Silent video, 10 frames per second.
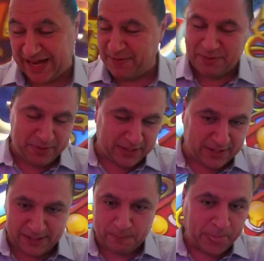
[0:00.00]
I will make
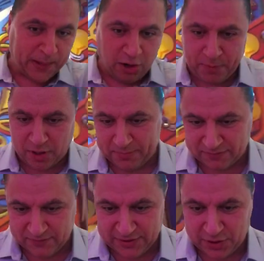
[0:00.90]
an upcoming
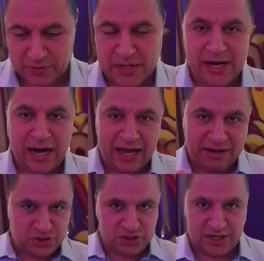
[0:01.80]
video. I have
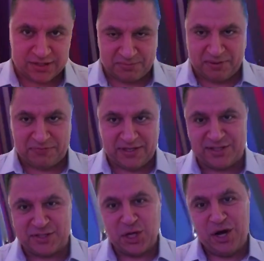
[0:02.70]
shared some of
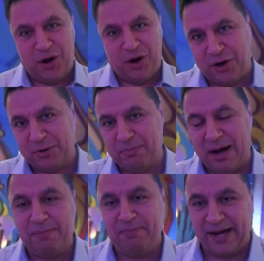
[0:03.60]
this on my
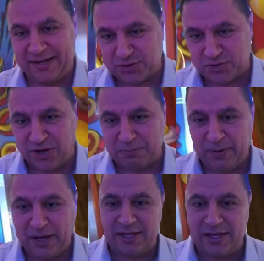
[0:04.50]
Patreon
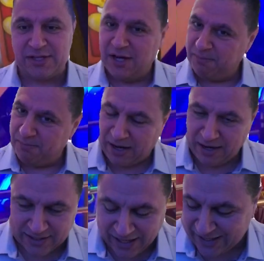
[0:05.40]
page. My
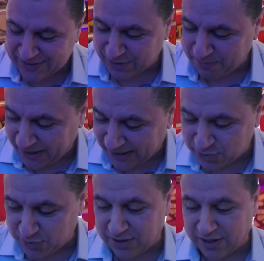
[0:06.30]
guys on
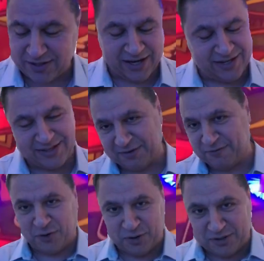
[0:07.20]
Patreon are getting the
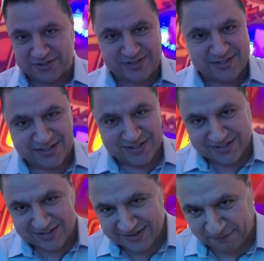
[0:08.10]
first
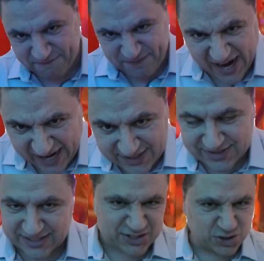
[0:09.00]
facts.
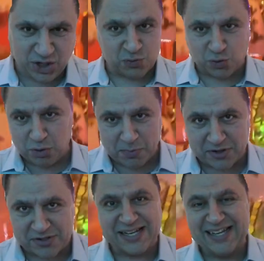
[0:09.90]
This is not
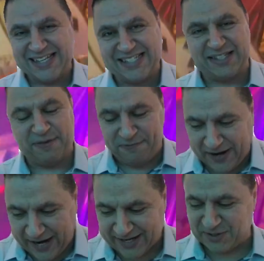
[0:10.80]
rumors, this is
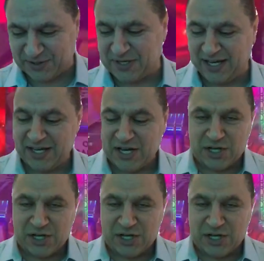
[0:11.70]
facts, okay?